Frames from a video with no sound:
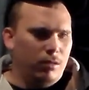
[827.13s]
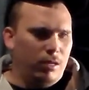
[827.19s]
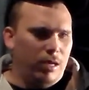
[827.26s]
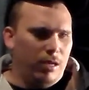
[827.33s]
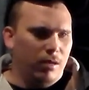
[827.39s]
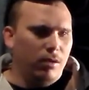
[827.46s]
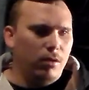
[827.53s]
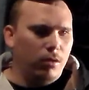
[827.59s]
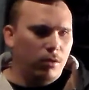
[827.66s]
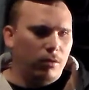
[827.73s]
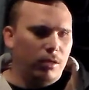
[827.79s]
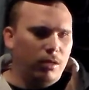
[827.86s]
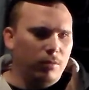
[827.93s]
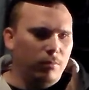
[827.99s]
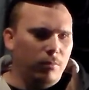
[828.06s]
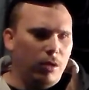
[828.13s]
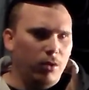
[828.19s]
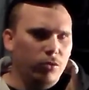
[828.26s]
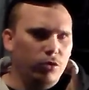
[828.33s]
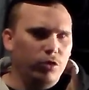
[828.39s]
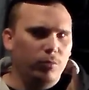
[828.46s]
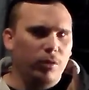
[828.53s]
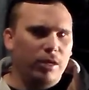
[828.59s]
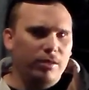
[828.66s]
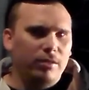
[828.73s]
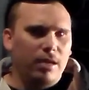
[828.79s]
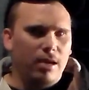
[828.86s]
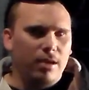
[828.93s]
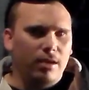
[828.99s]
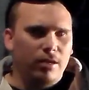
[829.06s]
and most of my
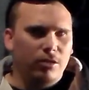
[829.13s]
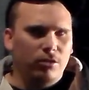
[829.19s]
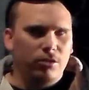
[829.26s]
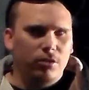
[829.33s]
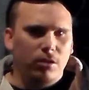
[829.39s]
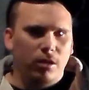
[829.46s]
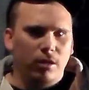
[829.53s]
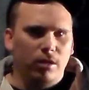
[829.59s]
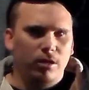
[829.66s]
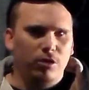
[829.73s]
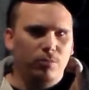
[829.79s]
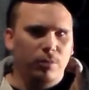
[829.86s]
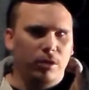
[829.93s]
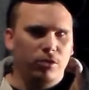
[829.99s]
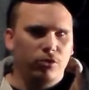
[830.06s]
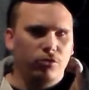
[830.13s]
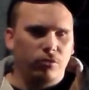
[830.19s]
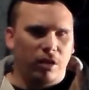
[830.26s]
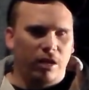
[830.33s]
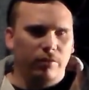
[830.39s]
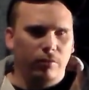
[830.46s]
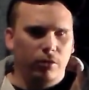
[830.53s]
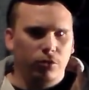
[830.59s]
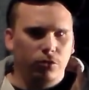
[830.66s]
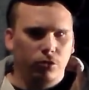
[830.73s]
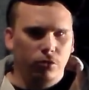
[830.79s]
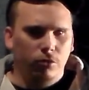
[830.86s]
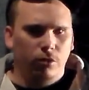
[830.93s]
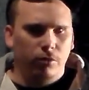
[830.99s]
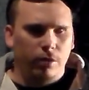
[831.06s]
day is spent traveling
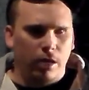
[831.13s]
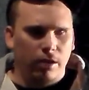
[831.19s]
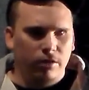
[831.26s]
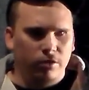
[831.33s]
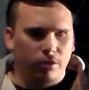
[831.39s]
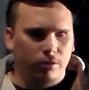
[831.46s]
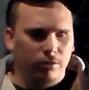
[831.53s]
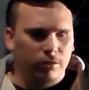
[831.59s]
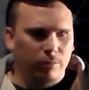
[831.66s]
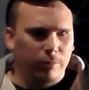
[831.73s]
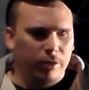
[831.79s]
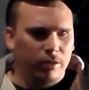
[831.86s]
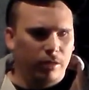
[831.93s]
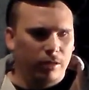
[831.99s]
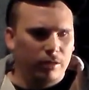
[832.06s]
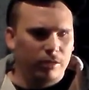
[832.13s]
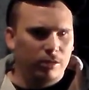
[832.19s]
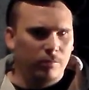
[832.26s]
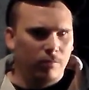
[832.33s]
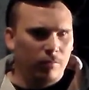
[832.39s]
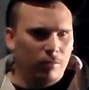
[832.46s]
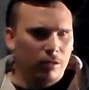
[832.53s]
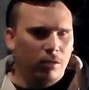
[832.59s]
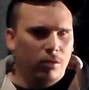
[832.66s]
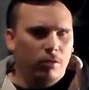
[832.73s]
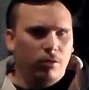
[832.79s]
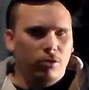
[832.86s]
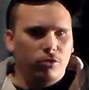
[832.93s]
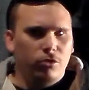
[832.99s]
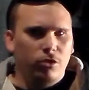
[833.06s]
to locations because
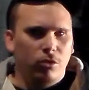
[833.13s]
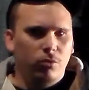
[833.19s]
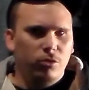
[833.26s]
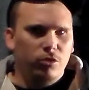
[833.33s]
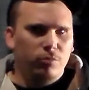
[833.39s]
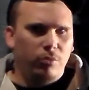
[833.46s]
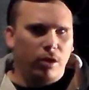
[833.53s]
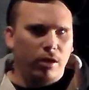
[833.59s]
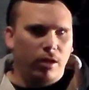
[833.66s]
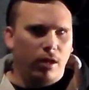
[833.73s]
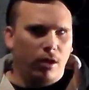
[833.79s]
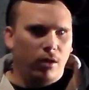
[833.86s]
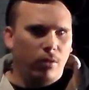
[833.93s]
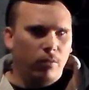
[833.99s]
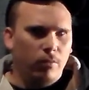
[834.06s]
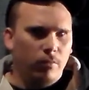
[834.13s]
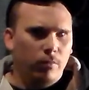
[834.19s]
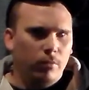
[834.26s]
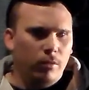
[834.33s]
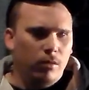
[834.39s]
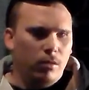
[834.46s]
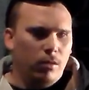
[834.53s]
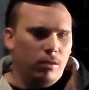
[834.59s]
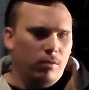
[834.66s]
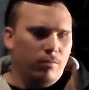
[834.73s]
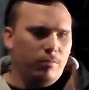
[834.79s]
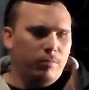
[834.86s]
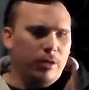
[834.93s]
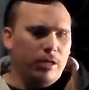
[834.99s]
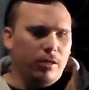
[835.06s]
they're so spread out,
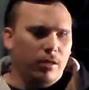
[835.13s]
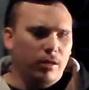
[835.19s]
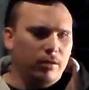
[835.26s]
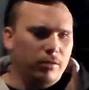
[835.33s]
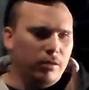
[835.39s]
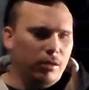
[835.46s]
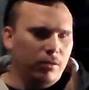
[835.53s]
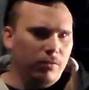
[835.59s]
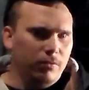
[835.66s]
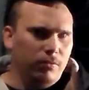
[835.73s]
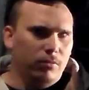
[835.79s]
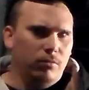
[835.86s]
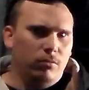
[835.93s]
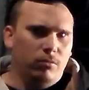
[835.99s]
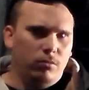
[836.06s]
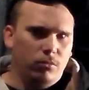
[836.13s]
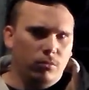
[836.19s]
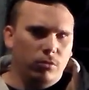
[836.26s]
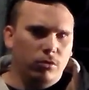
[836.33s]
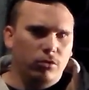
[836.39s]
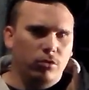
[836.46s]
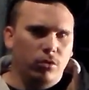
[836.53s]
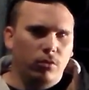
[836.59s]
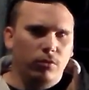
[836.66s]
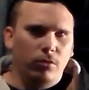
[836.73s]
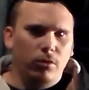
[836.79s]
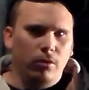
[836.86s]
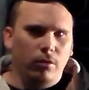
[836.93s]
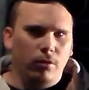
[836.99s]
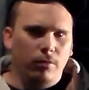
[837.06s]
because we're so
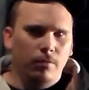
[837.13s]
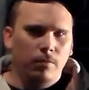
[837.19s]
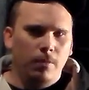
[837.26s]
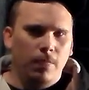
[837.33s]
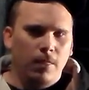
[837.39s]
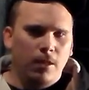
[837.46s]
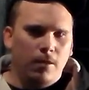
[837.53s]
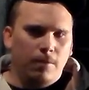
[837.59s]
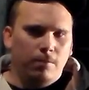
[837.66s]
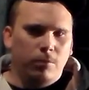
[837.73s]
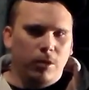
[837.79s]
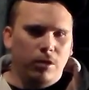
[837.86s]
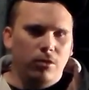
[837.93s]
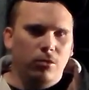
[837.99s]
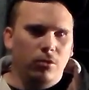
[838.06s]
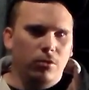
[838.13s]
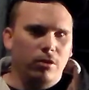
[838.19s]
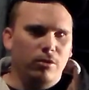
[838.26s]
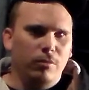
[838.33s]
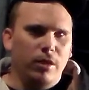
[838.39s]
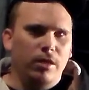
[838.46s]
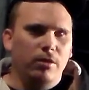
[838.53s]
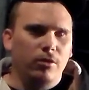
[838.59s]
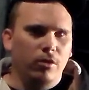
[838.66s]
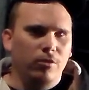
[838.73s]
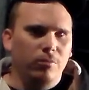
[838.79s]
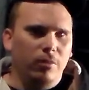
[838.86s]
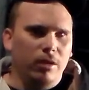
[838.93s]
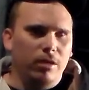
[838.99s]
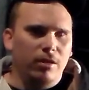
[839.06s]
rural. But in order to make
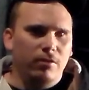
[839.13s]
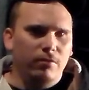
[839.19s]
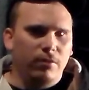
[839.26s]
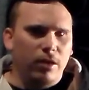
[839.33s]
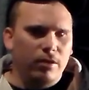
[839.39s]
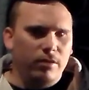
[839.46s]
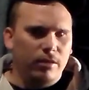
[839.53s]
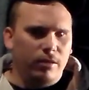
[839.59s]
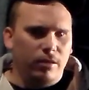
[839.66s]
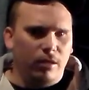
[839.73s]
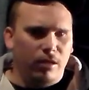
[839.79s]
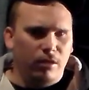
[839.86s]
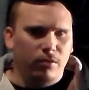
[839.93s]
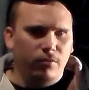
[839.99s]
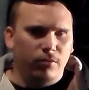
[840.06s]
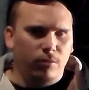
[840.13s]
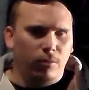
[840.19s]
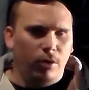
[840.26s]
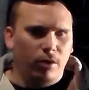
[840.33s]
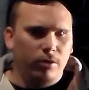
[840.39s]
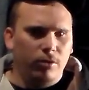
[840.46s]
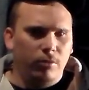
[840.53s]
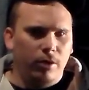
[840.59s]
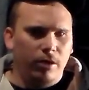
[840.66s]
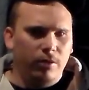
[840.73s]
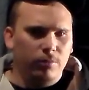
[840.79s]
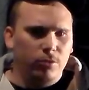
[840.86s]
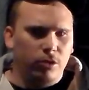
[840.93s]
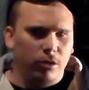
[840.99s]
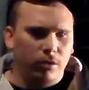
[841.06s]
good money at vending in Vermont and New
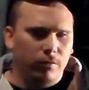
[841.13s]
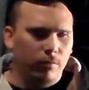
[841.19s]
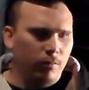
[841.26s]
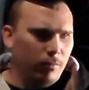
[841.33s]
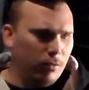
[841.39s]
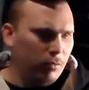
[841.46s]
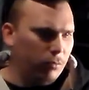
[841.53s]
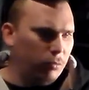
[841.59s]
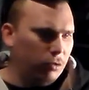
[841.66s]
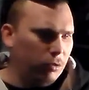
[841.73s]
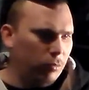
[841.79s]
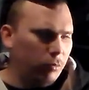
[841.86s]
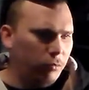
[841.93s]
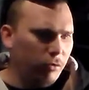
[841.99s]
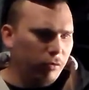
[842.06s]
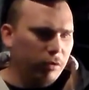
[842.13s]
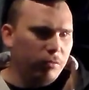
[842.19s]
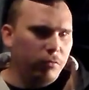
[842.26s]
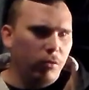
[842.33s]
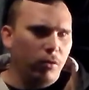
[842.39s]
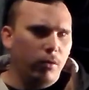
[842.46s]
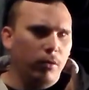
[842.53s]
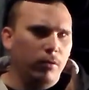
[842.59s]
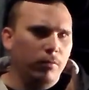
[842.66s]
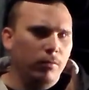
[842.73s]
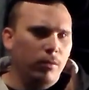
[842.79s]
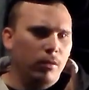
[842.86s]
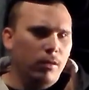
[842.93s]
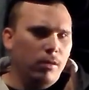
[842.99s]
Hampshire, we're really rural,